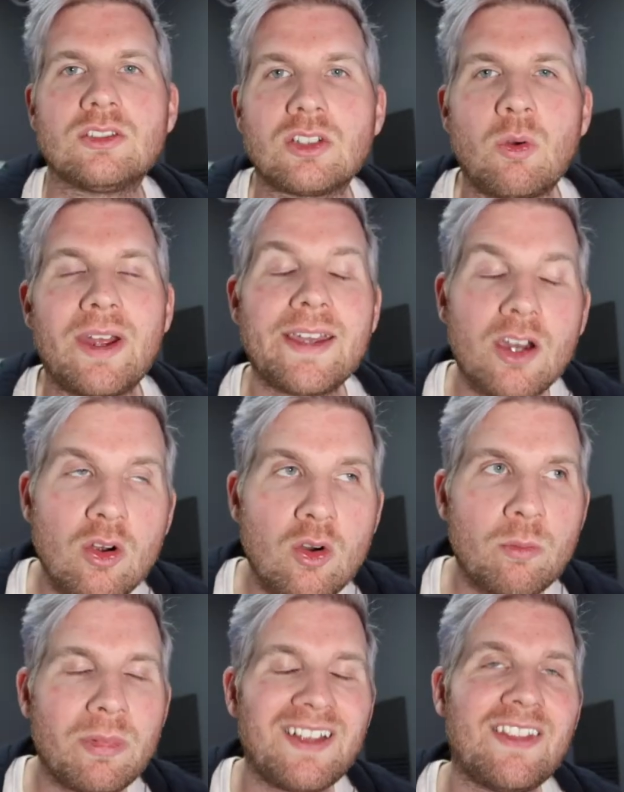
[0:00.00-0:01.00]
So I
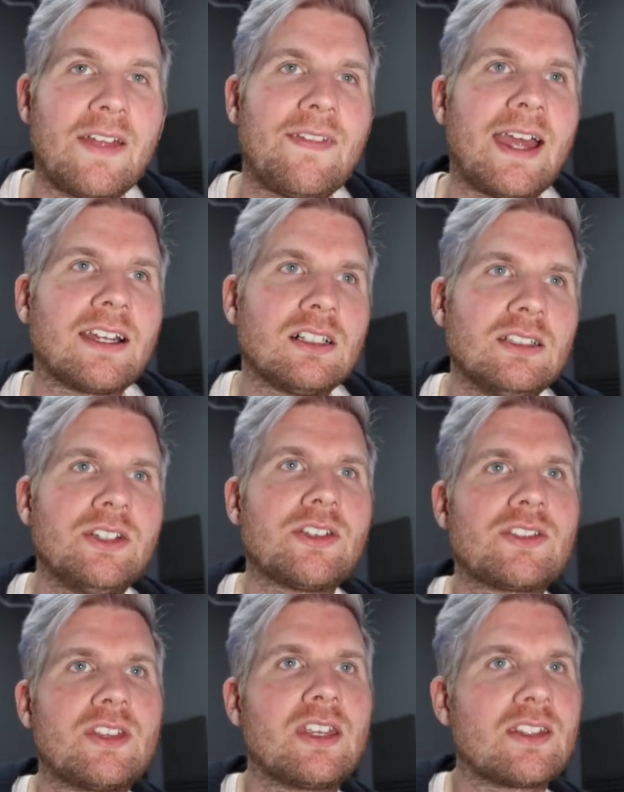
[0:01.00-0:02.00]
hope that that
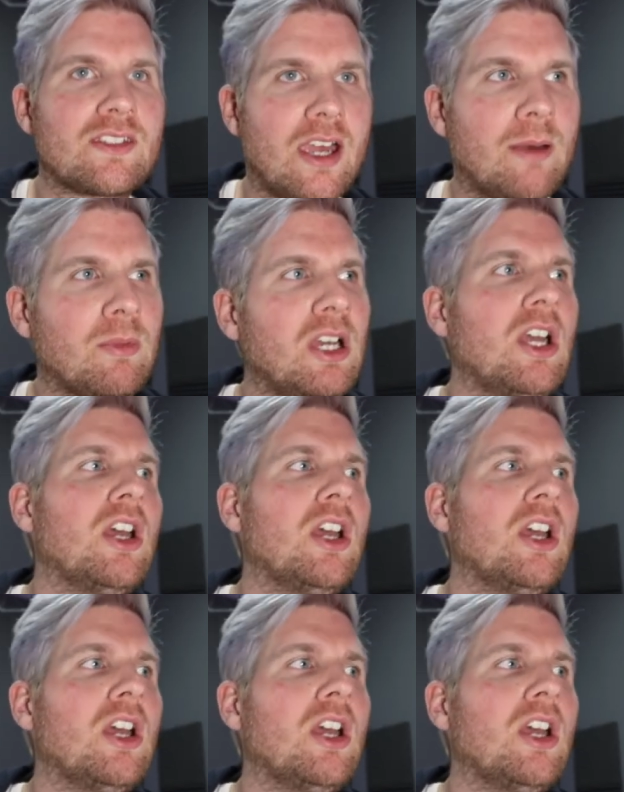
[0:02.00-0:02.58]
clears things up.